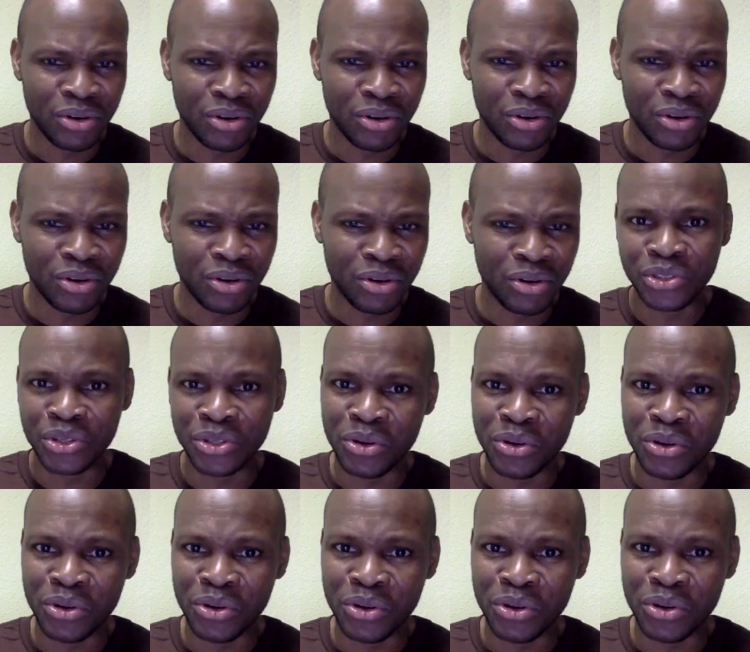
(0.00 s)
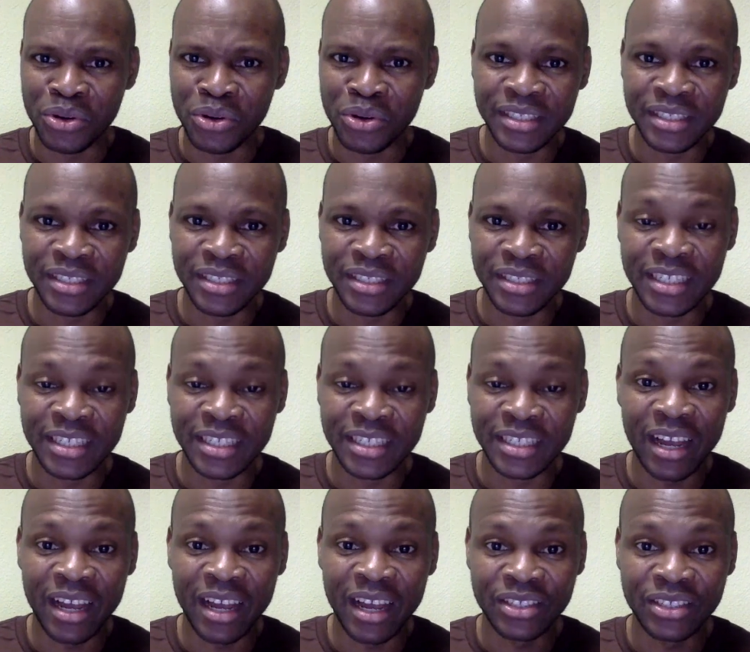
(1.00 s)
cultural heritage
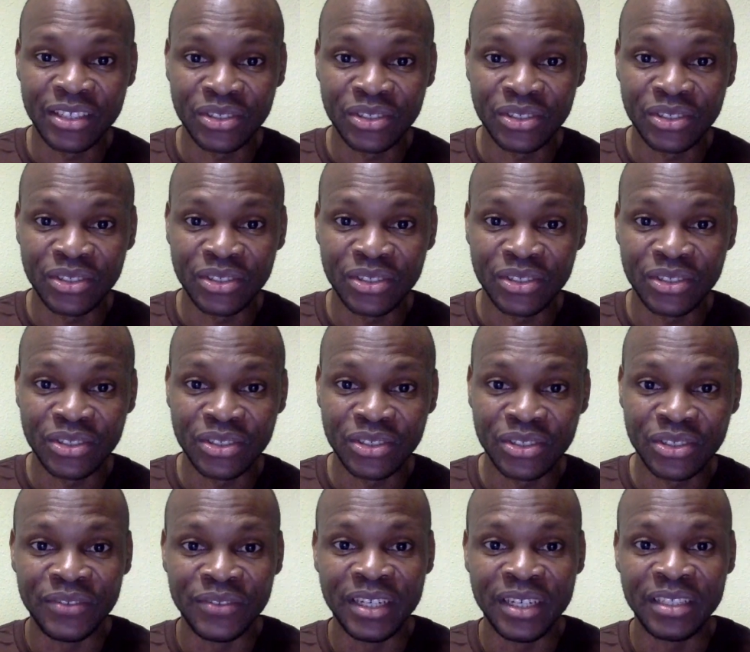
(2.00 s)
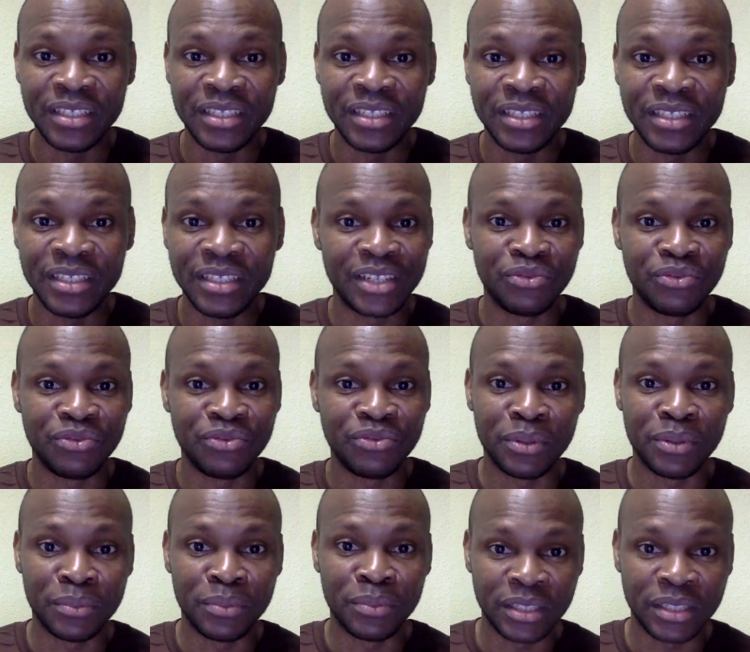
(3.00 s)
has to do with intellectual
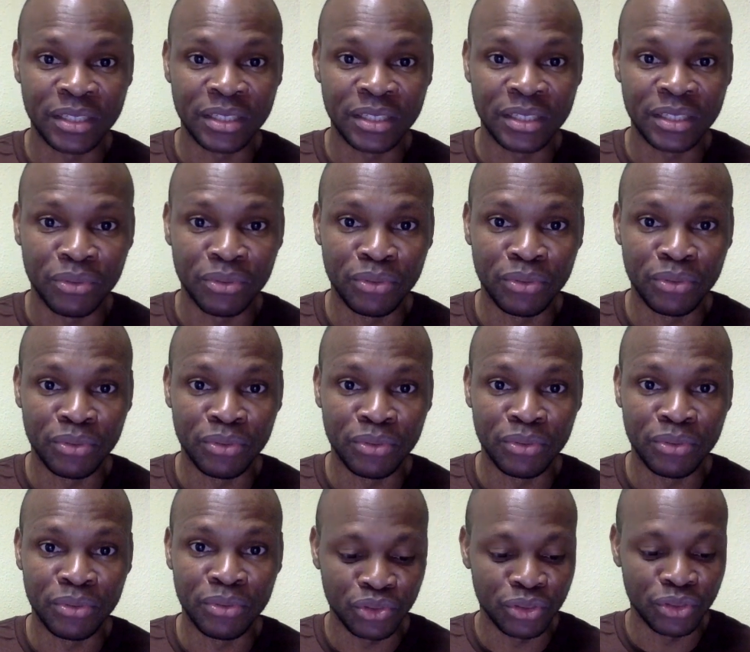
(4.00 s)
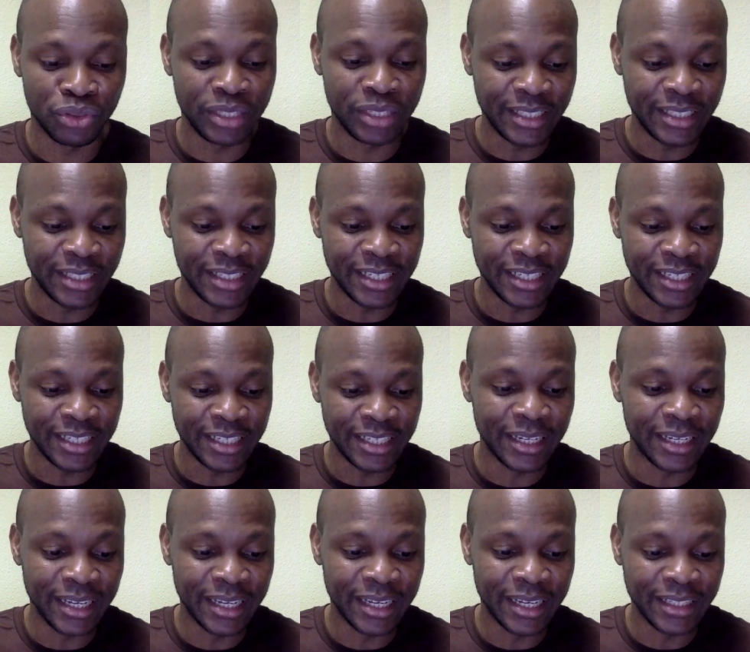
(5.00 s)
property protection? So this is the
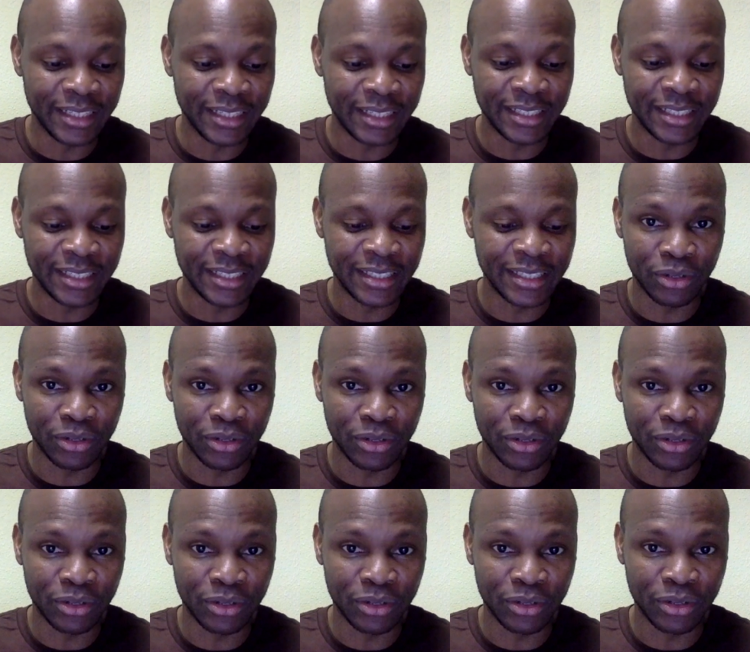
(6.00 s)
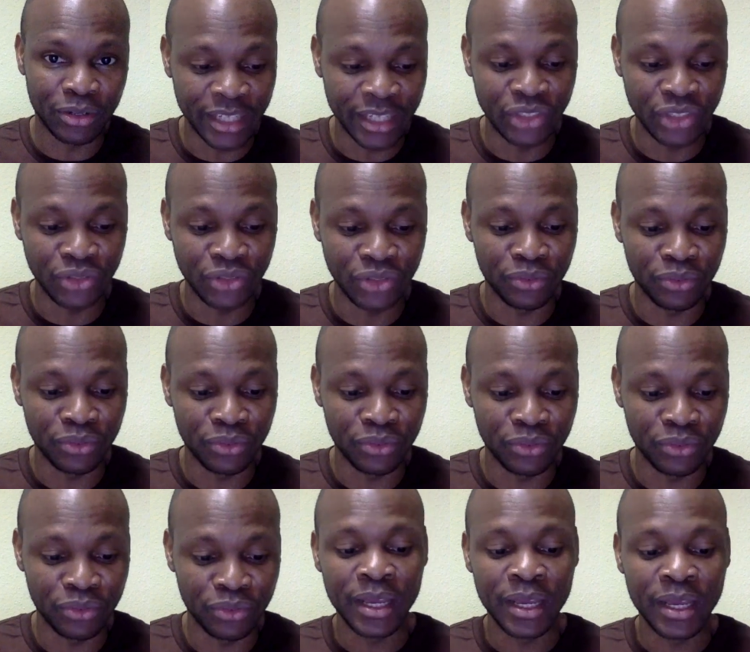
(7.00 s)
link, this is the connection.
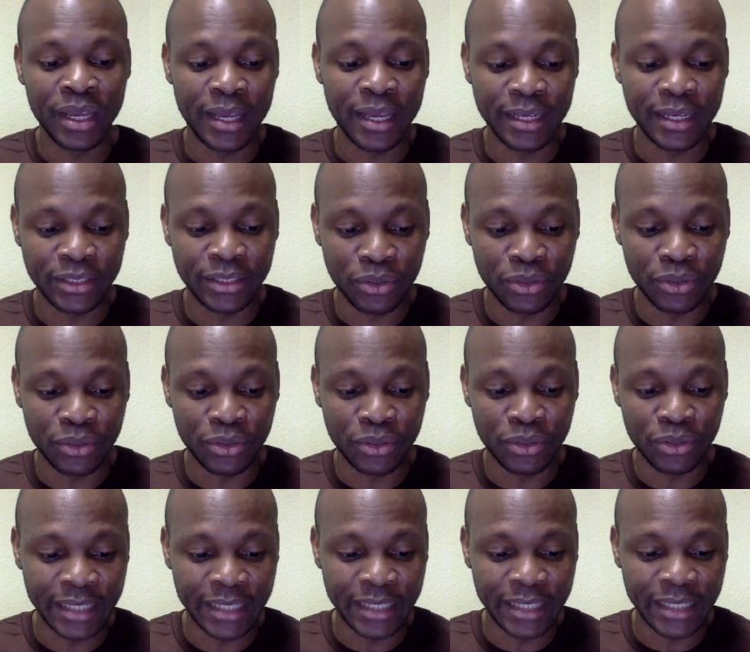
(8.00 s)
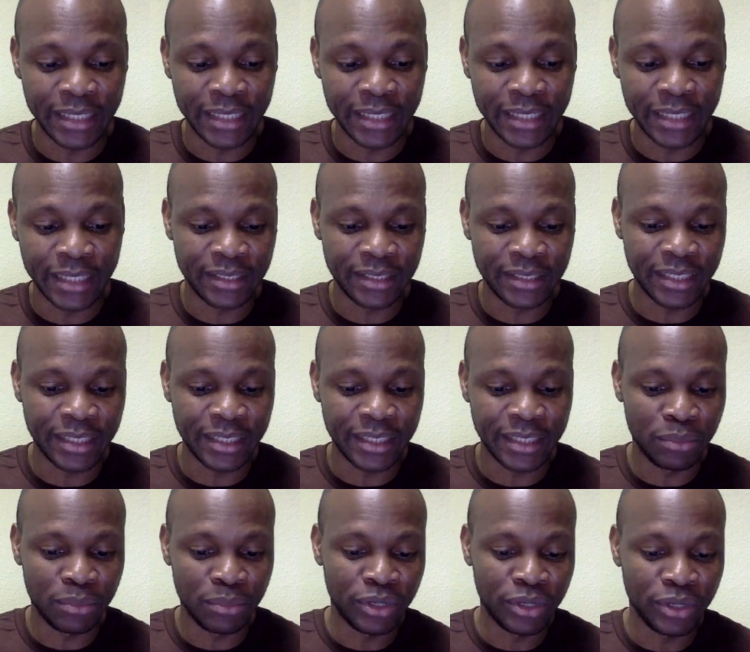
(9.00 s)
It's connected to
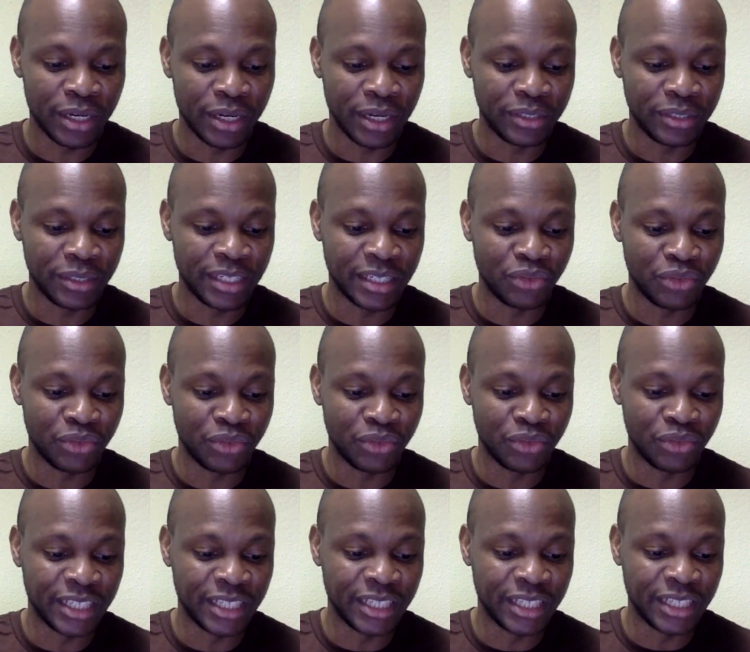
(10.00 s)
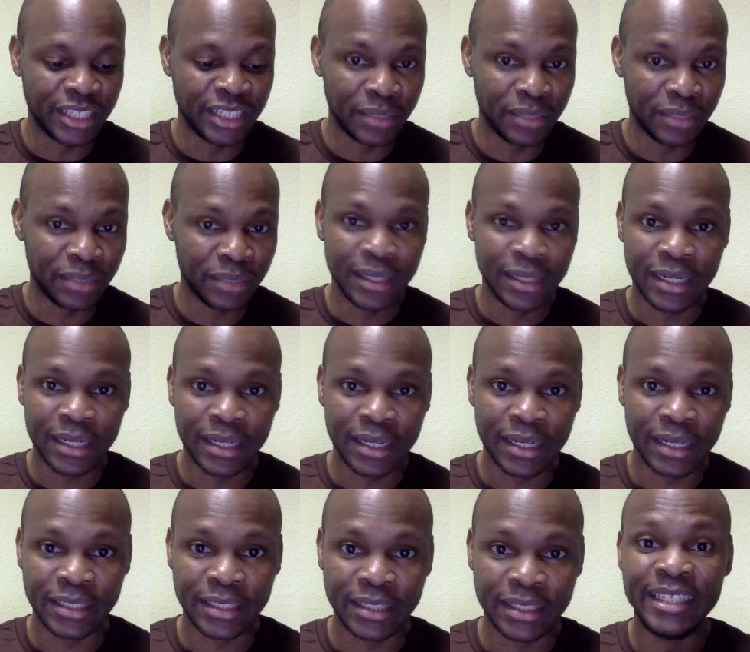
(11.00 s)
intangible heritage regime that
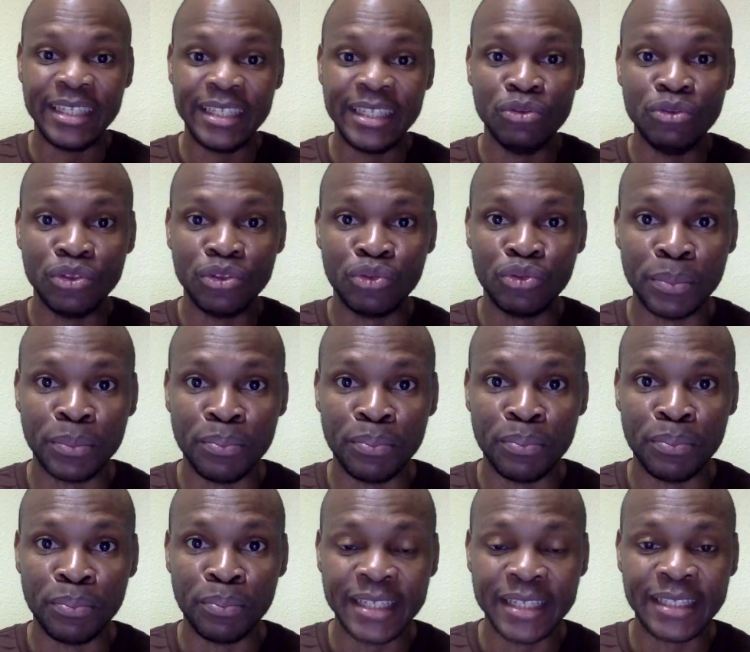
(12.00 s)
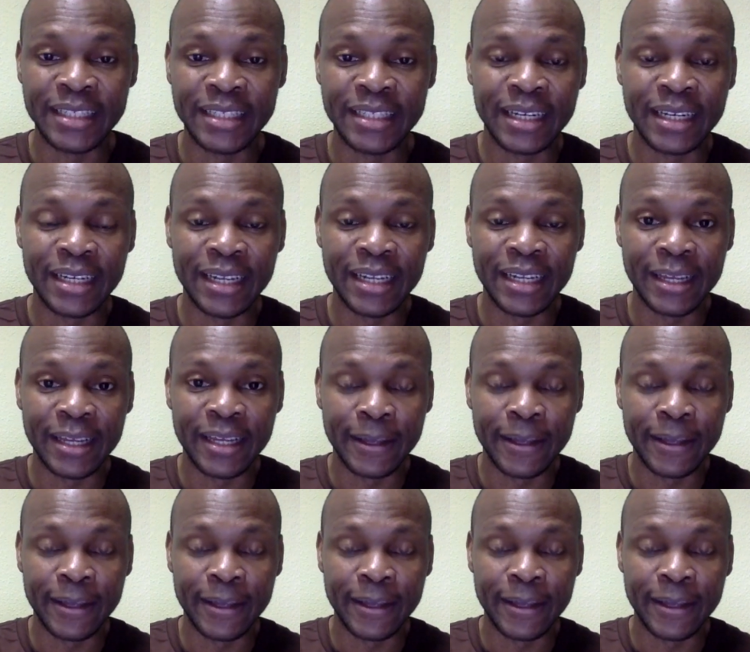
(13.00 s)
just deals with basically